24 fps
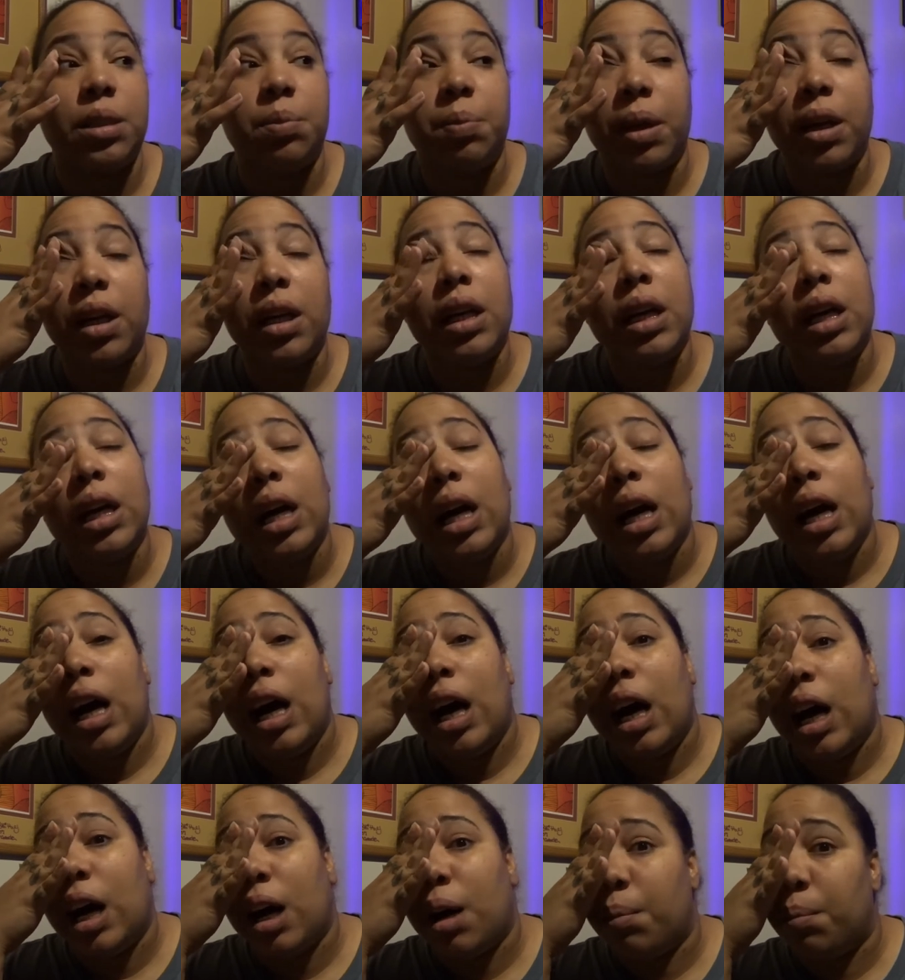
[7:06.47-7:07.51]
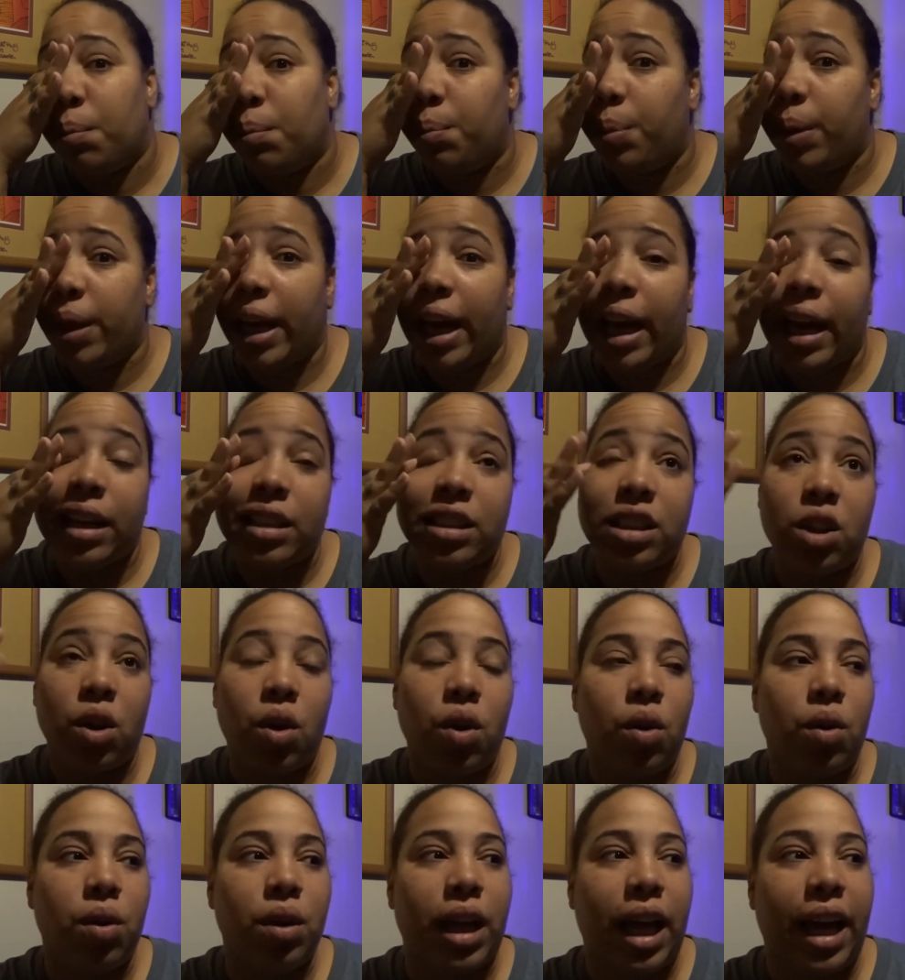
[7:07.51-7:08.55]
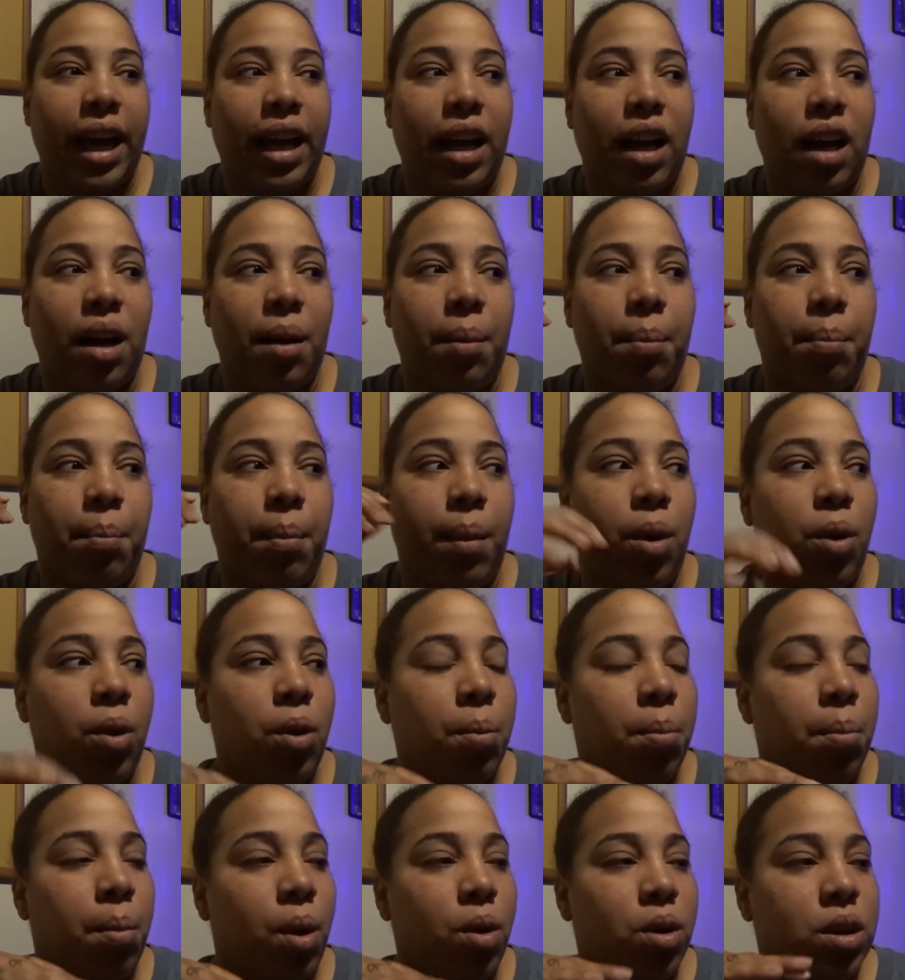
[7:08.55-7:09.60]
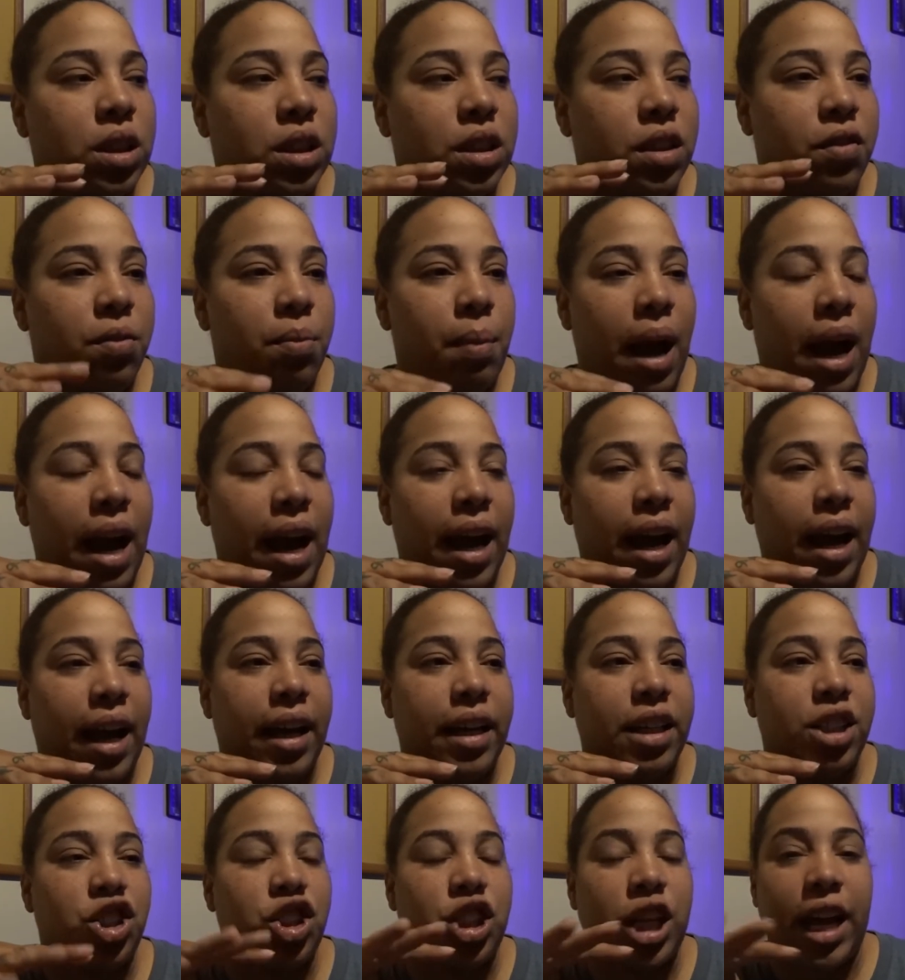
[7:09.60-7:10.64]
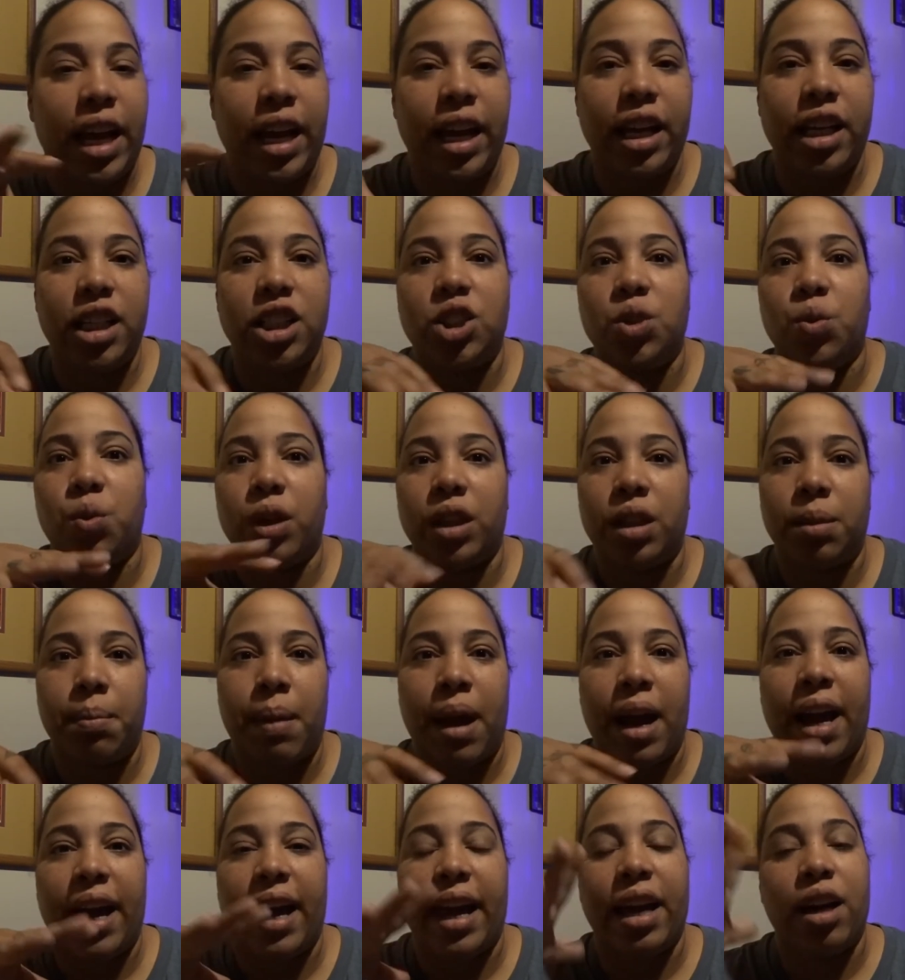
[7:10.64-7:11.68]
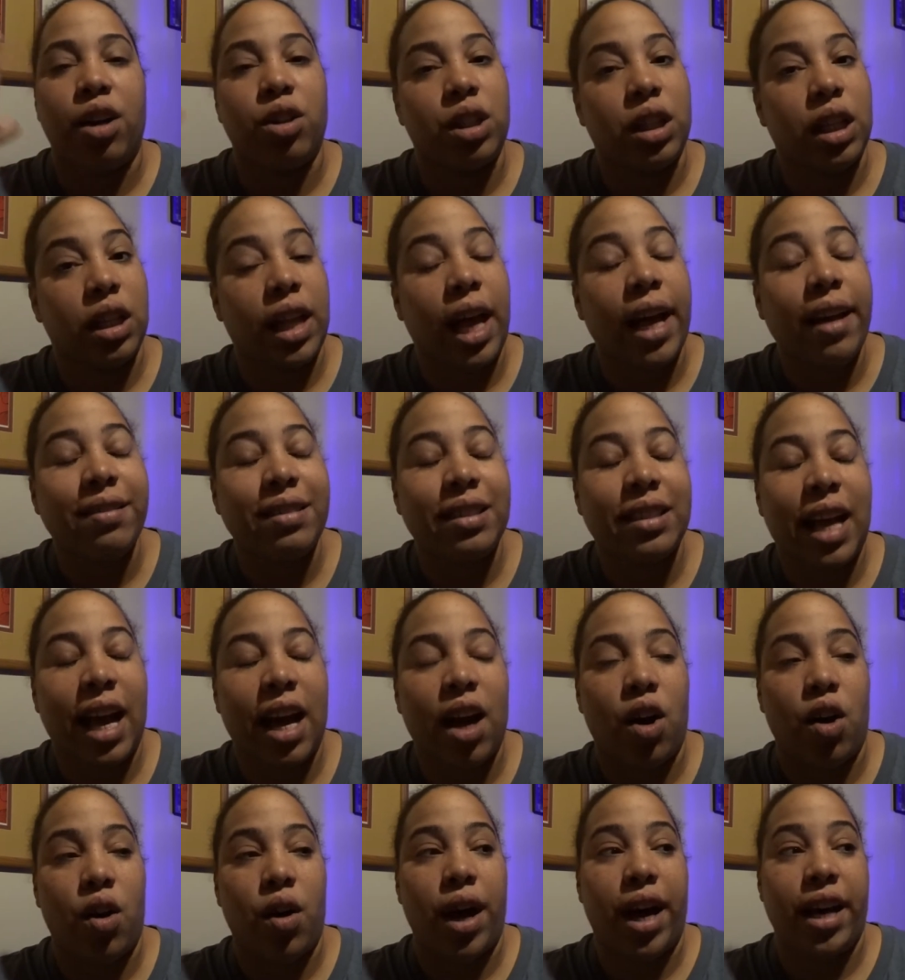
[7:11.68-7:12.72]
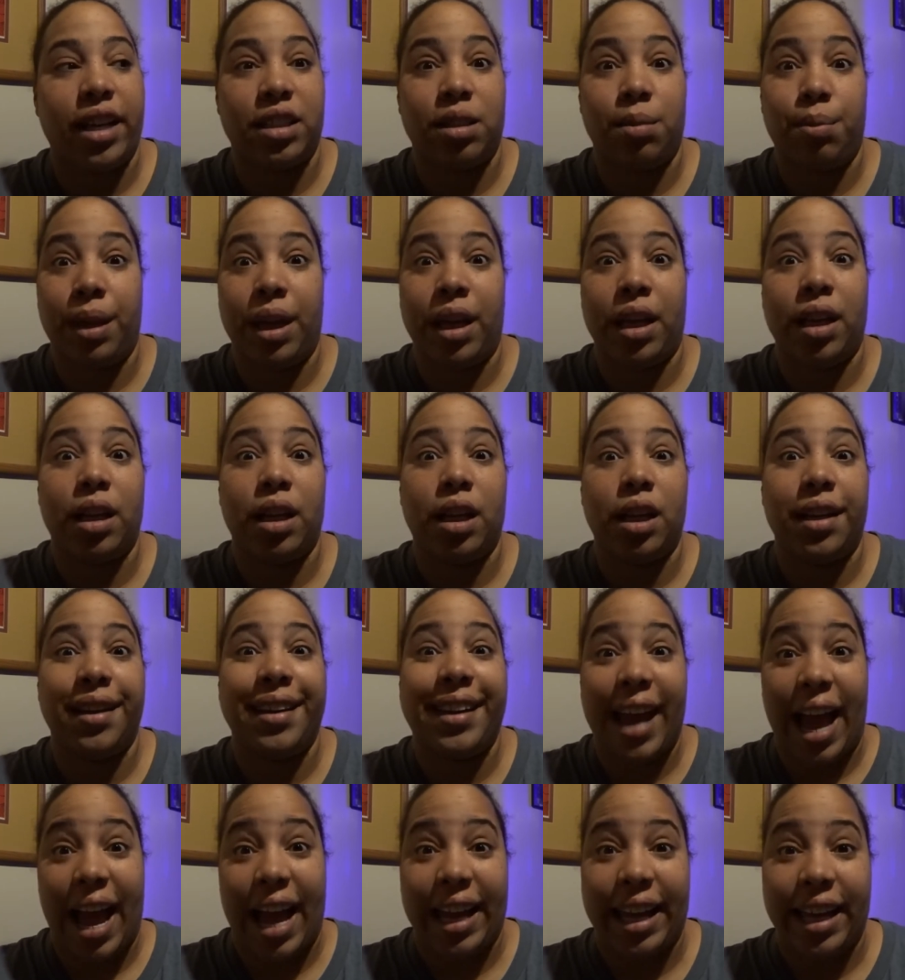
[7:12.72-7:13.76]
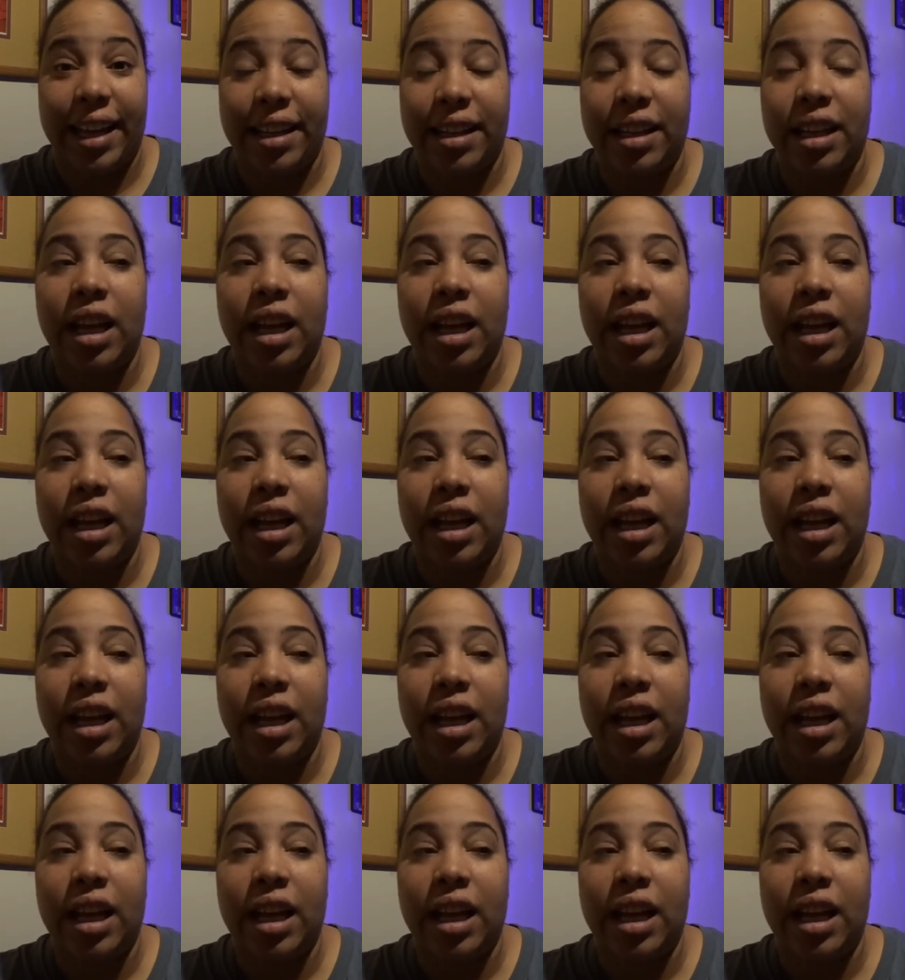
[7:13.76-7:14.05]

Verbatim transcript: But yeah, so like most of my change with my healthy lifestyle has been diet.